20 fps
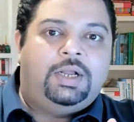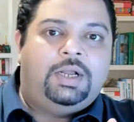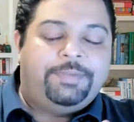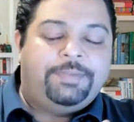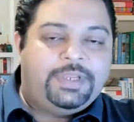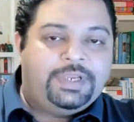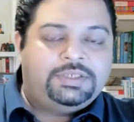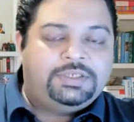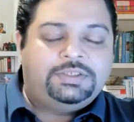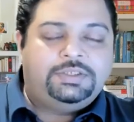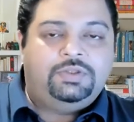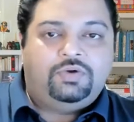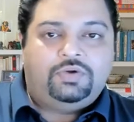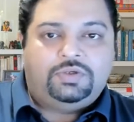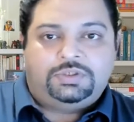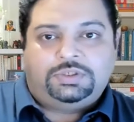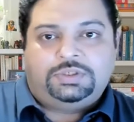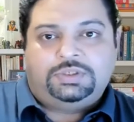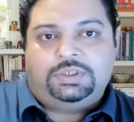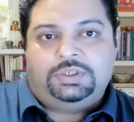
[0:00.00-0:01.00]
Yes,
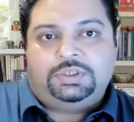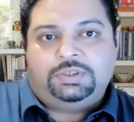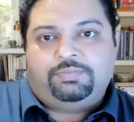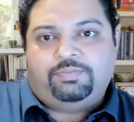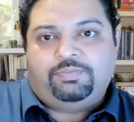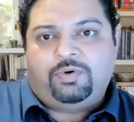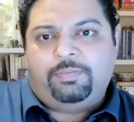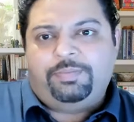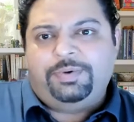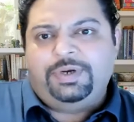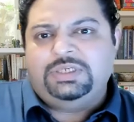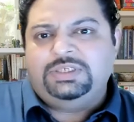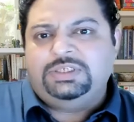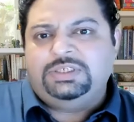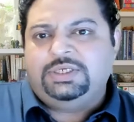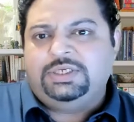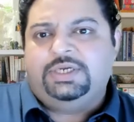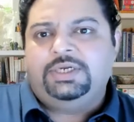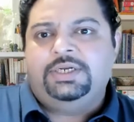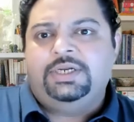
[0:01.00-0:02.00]
those properties
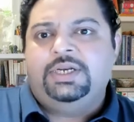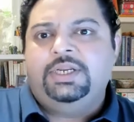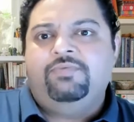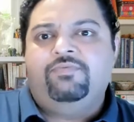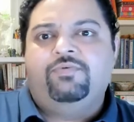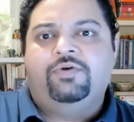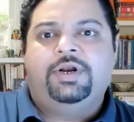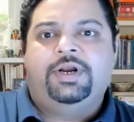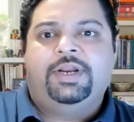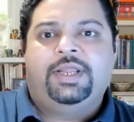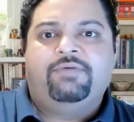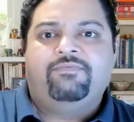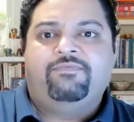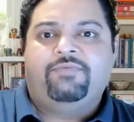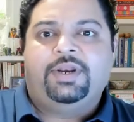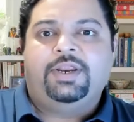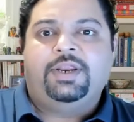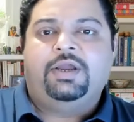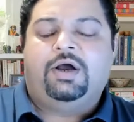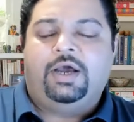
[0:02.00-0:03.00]
generally wouldn't have
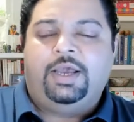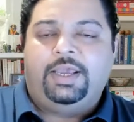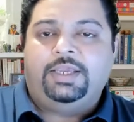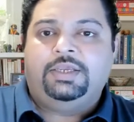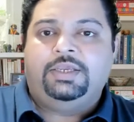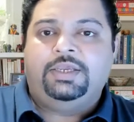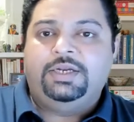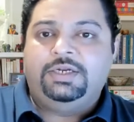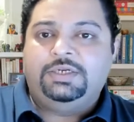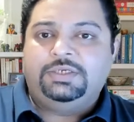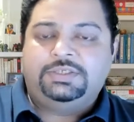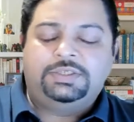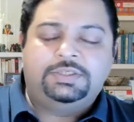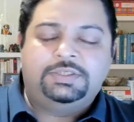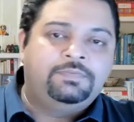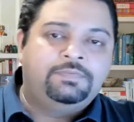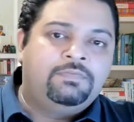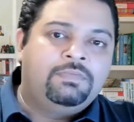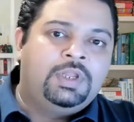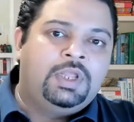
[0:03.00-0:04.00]
very high
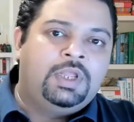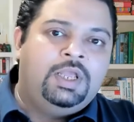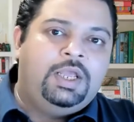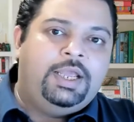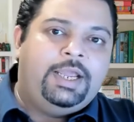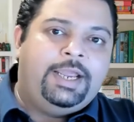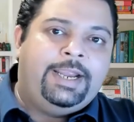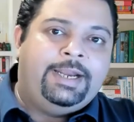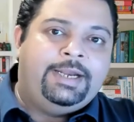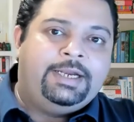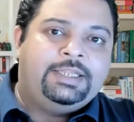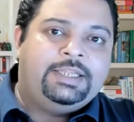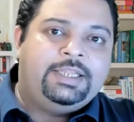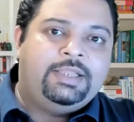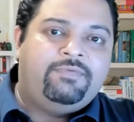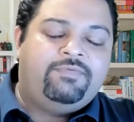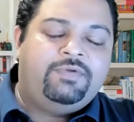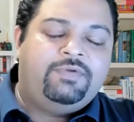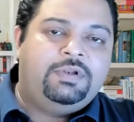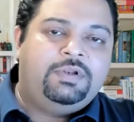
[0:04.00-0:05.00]
yields and
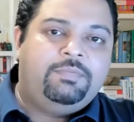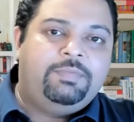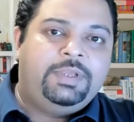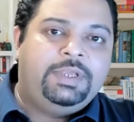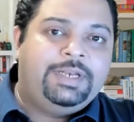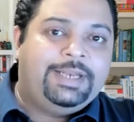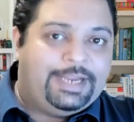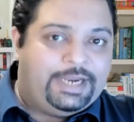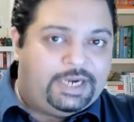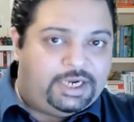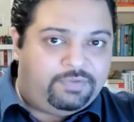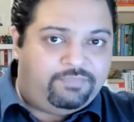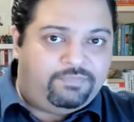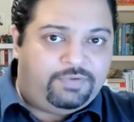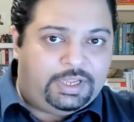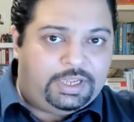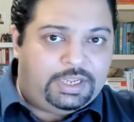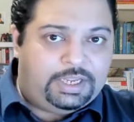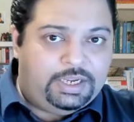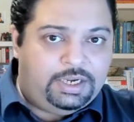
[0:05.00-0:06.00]
they will be
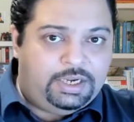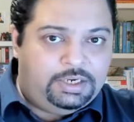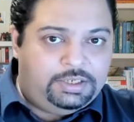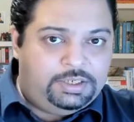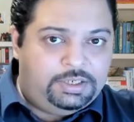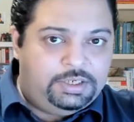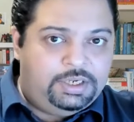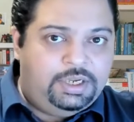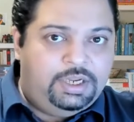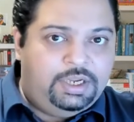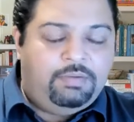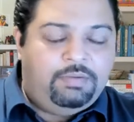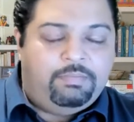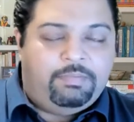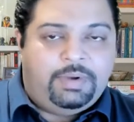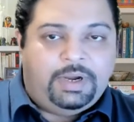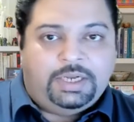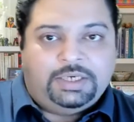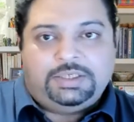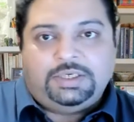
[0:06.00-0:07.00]
negatively geared,
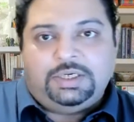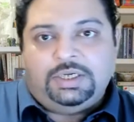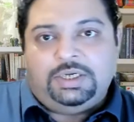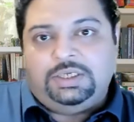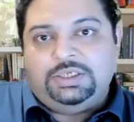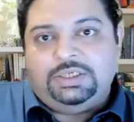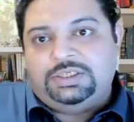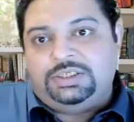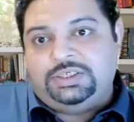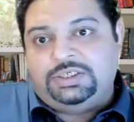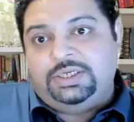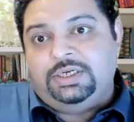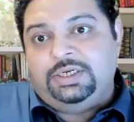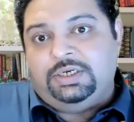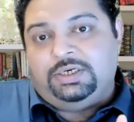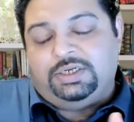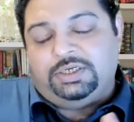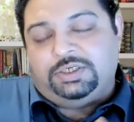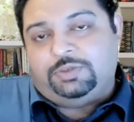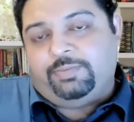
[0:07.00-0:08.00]
but
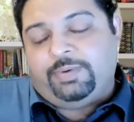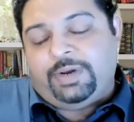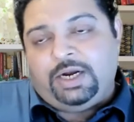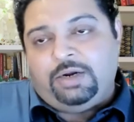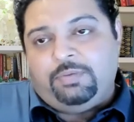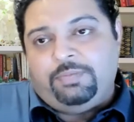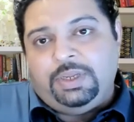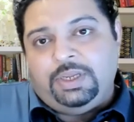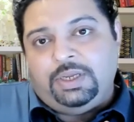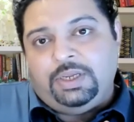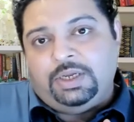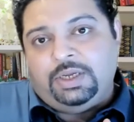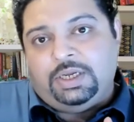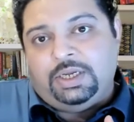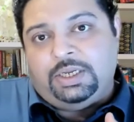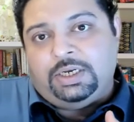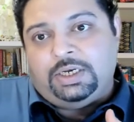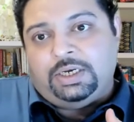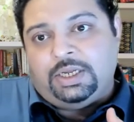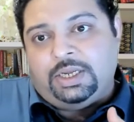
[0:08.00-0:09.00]
still, despite being
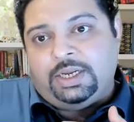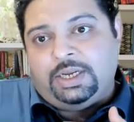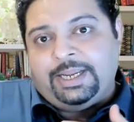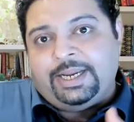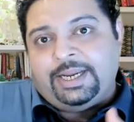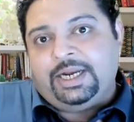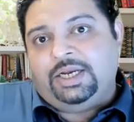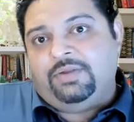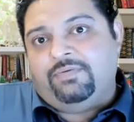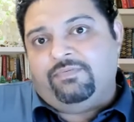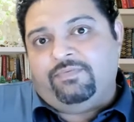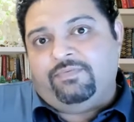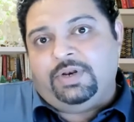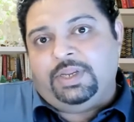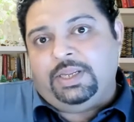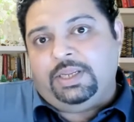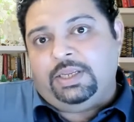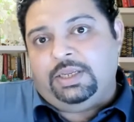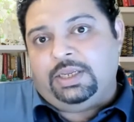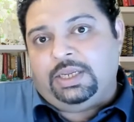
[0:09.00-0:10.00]
in a
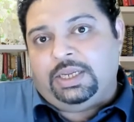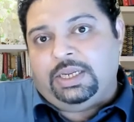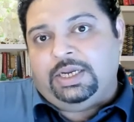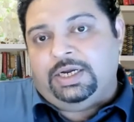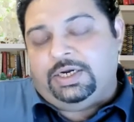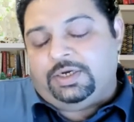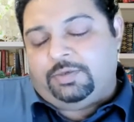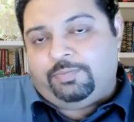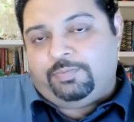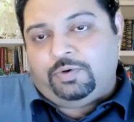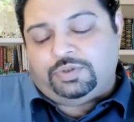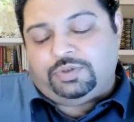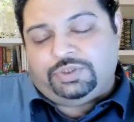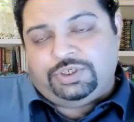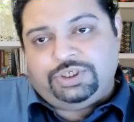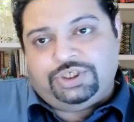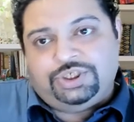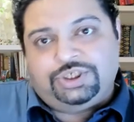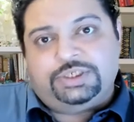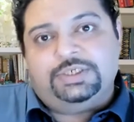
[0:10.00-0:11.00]
negatively geared
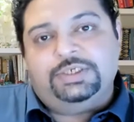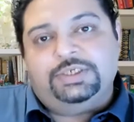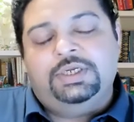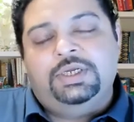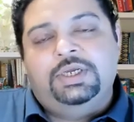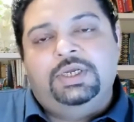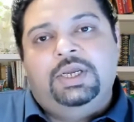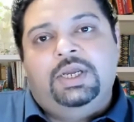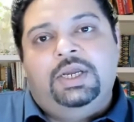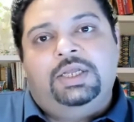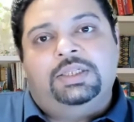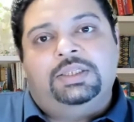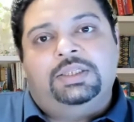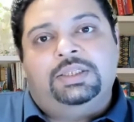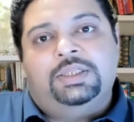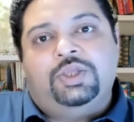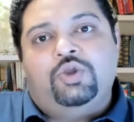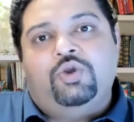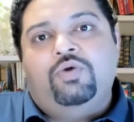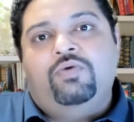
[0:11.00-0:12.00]
position,
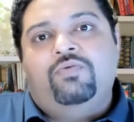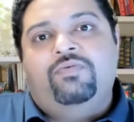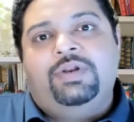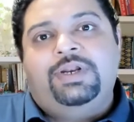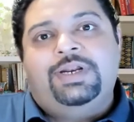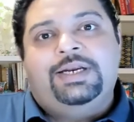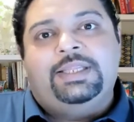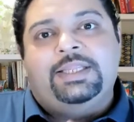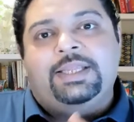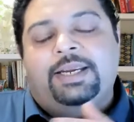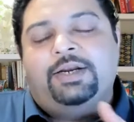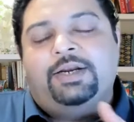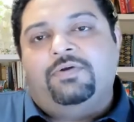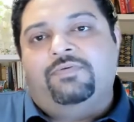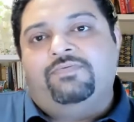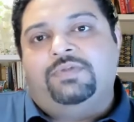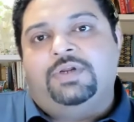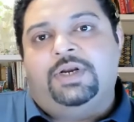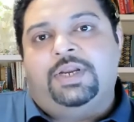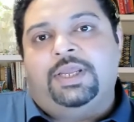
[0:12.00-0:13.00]
you will at the end
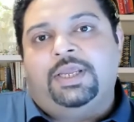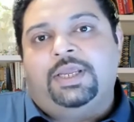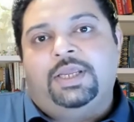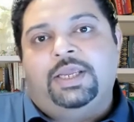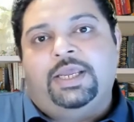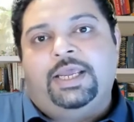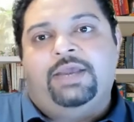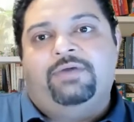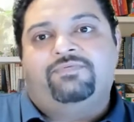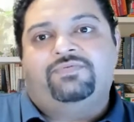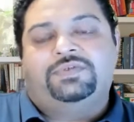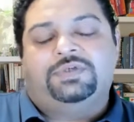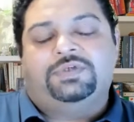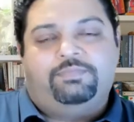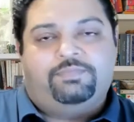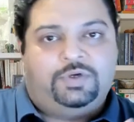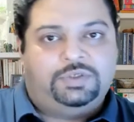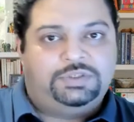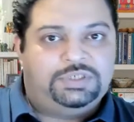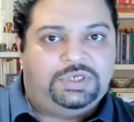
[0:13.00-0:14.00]
of the day have
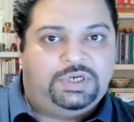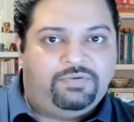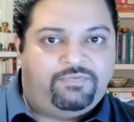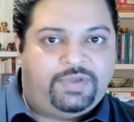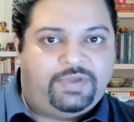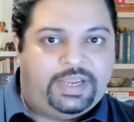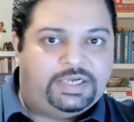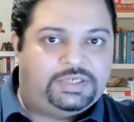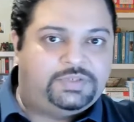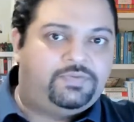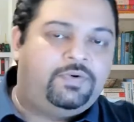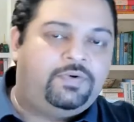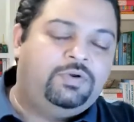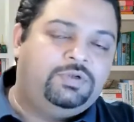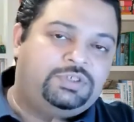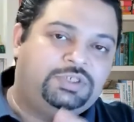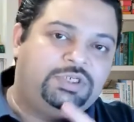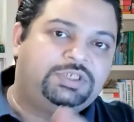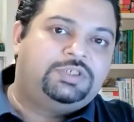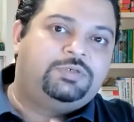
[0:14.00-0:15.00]
some positive cash
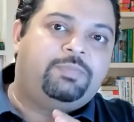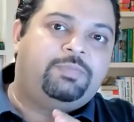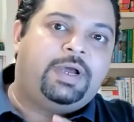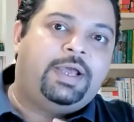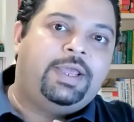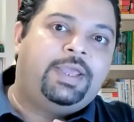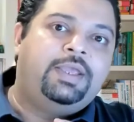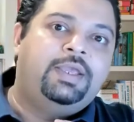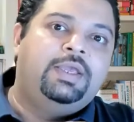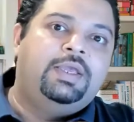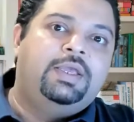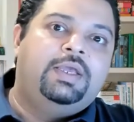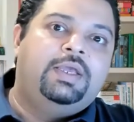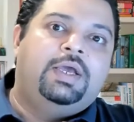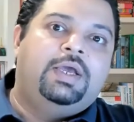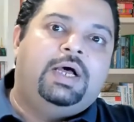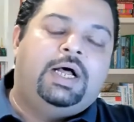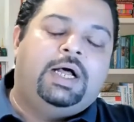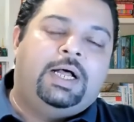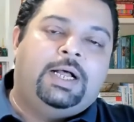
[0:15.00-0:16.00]
flow just by
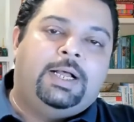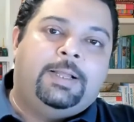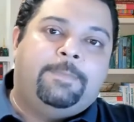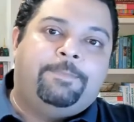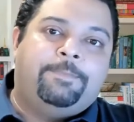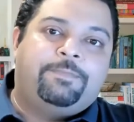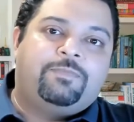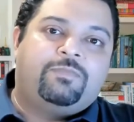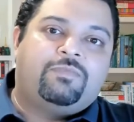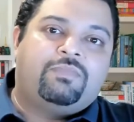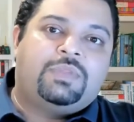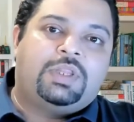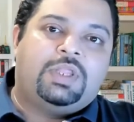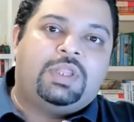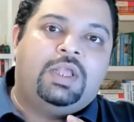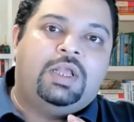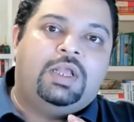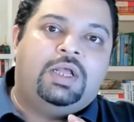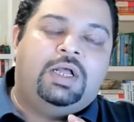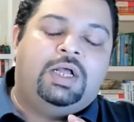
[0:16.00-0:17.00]
um,
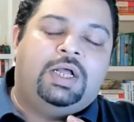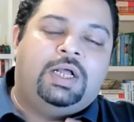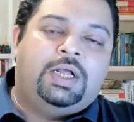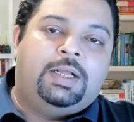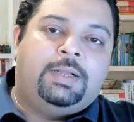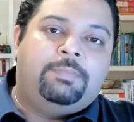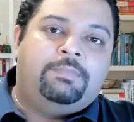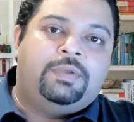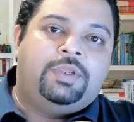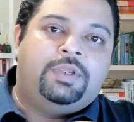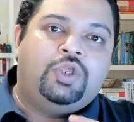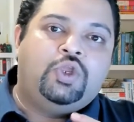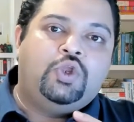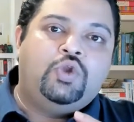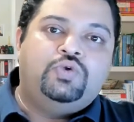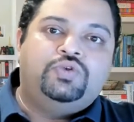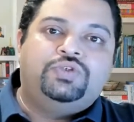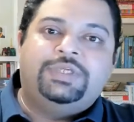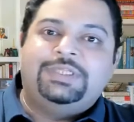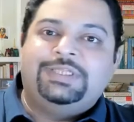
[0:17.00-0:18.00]

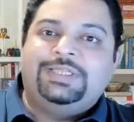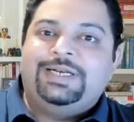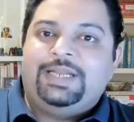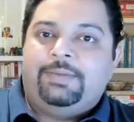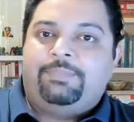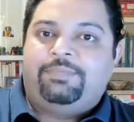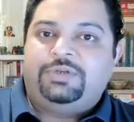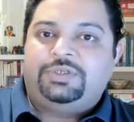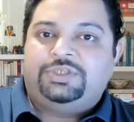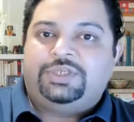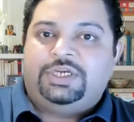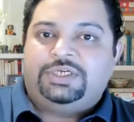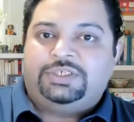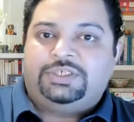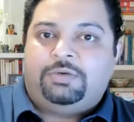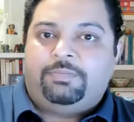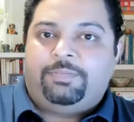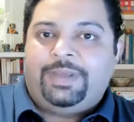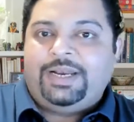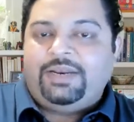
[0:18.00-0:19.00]
using the
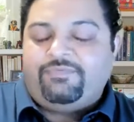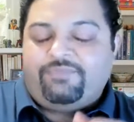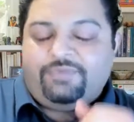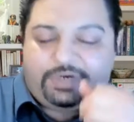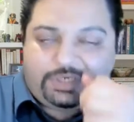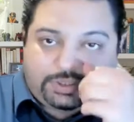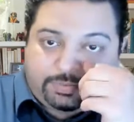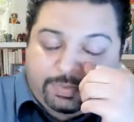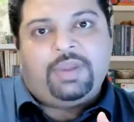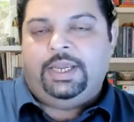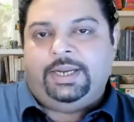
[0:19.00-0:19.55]
depreciation benefits.